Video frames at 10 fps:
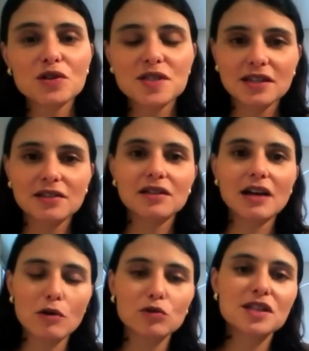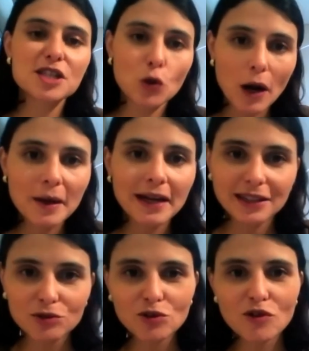consider, I would describe
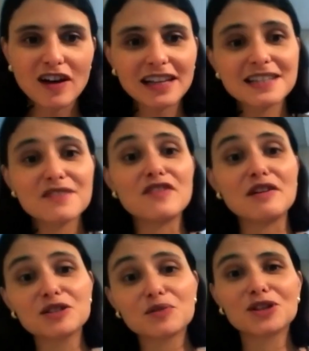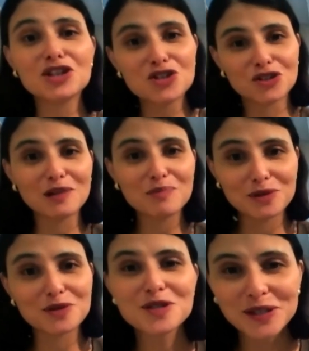Quinta do Noval as a very traditional
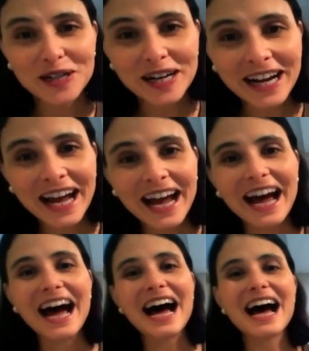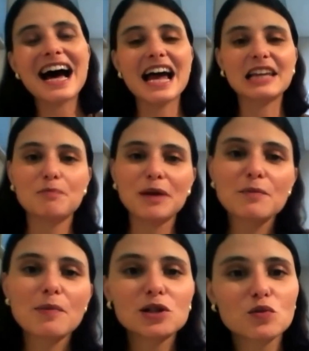producer. Uh, and
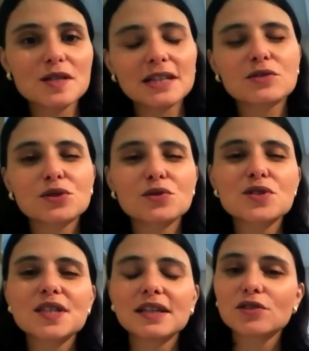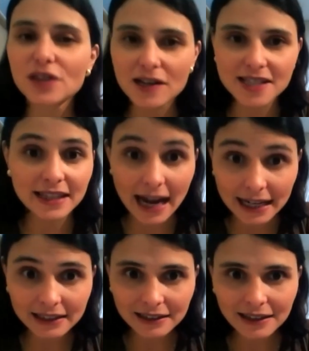pink port was introduced in
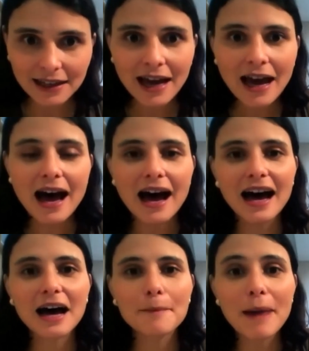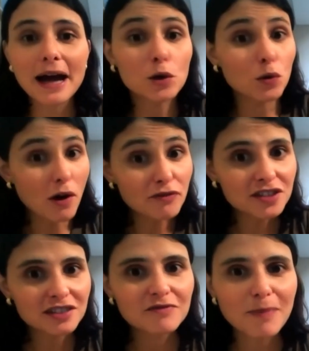2009. Uh,
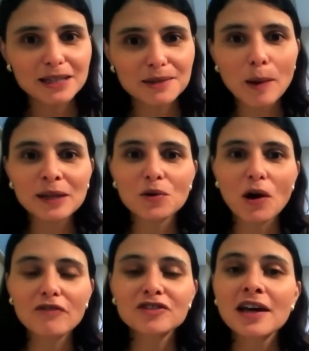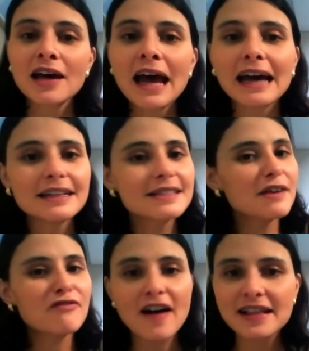Croft, by the brand Croft. And it's
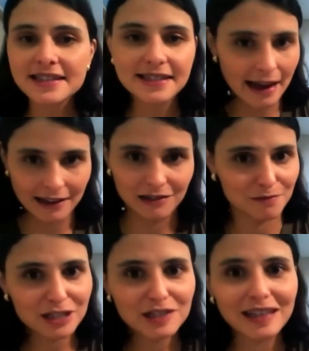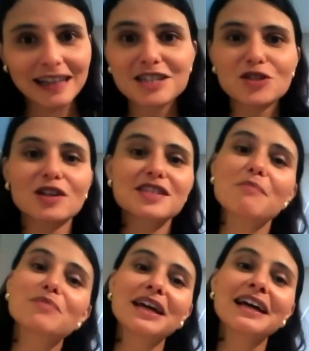a fun style, but it's not
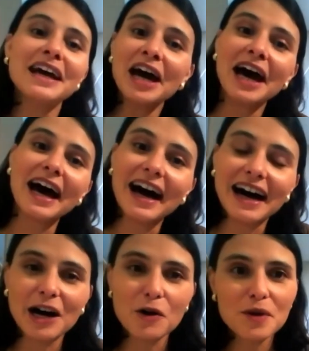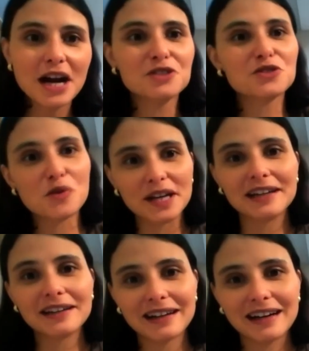something uh, we are
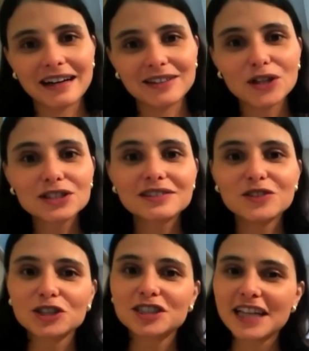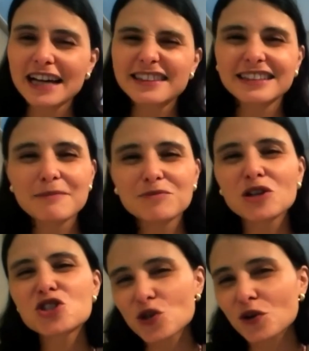doing. Uh, not, not yet, and I'm
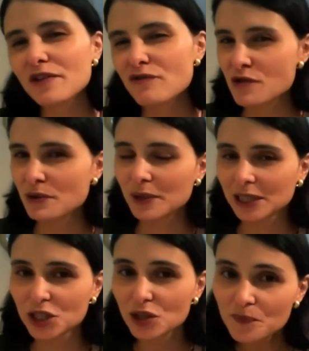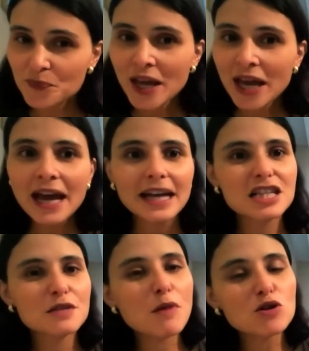not sure if we will do.
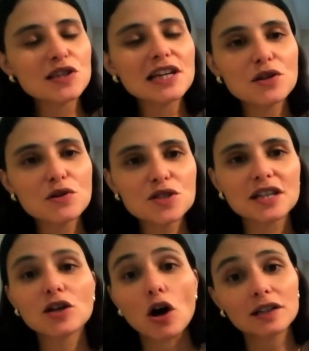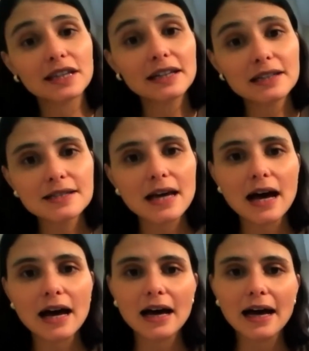It's mostly used in cocktails
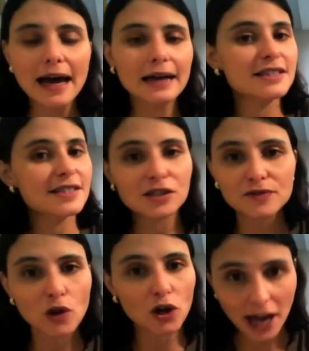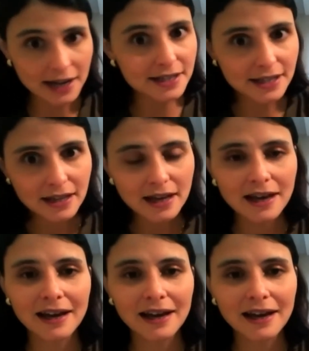uh, and served on ice.